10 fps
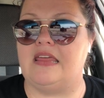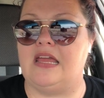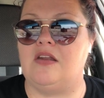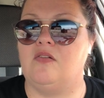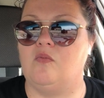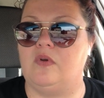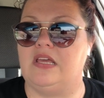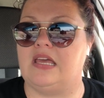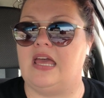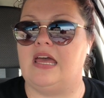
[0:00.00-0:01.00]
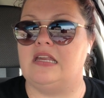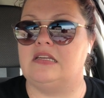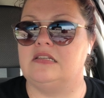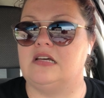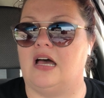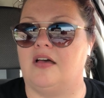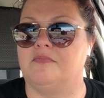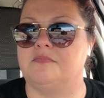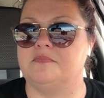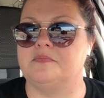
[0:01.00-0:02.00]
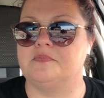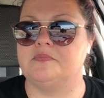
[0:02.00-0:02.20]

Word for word: then we can, um,